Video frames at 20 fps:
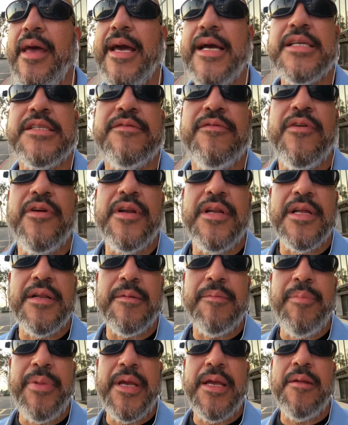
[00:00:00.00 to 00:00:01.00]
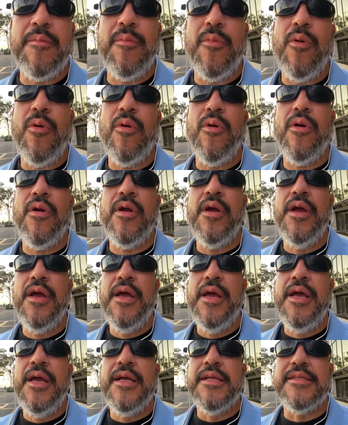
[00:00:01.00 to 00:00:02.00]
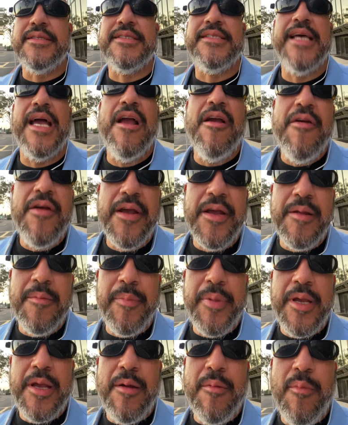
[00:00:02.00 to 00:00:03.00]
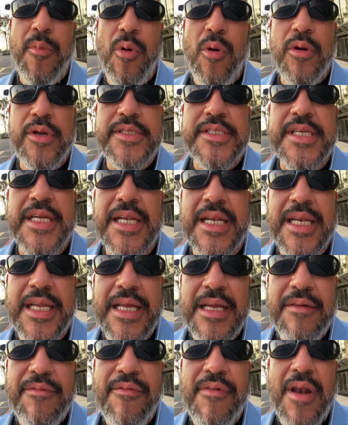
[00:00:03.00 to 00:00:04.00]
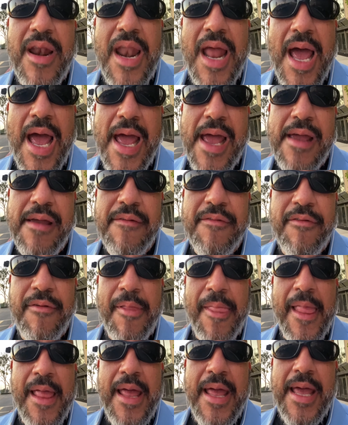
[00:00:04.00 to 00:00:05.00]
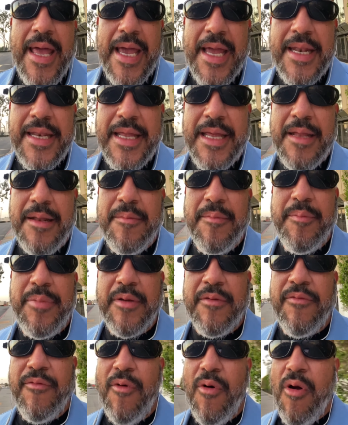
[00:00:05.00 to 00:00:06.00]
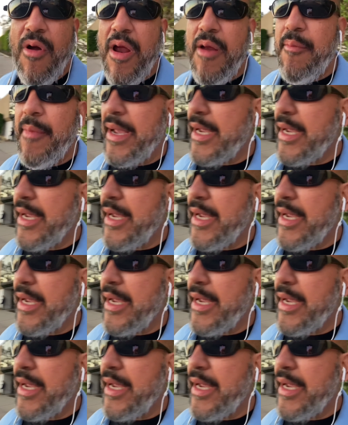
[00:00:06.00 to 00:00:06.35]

extroverted, being more daring, being more to live life. And then before my